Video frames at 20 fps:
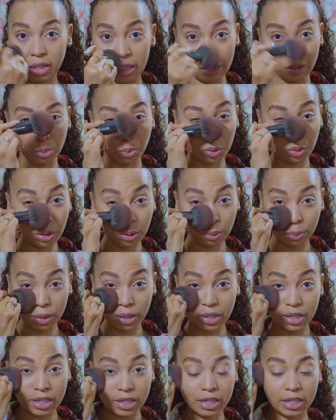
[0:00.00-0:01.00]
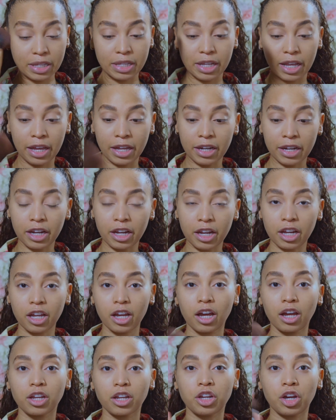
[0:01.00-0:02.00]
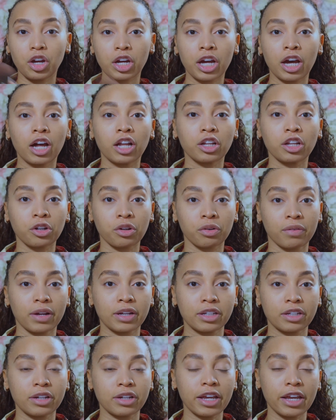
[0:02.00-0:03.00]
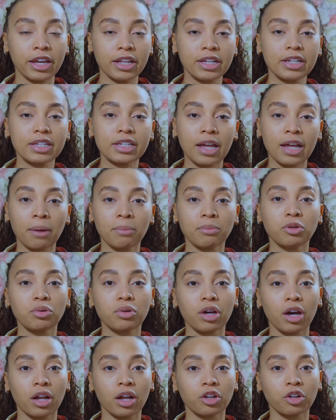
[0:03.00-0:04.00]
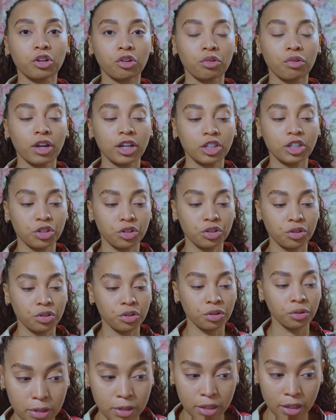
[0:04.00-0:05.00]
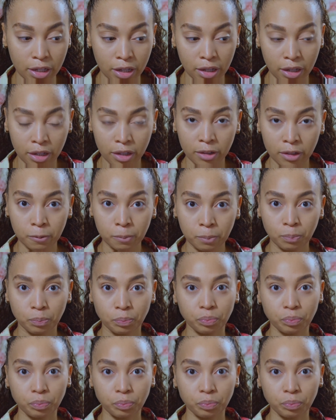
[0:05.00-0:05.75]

is pretty much setting your color corrector. Anytime you color correct your skin,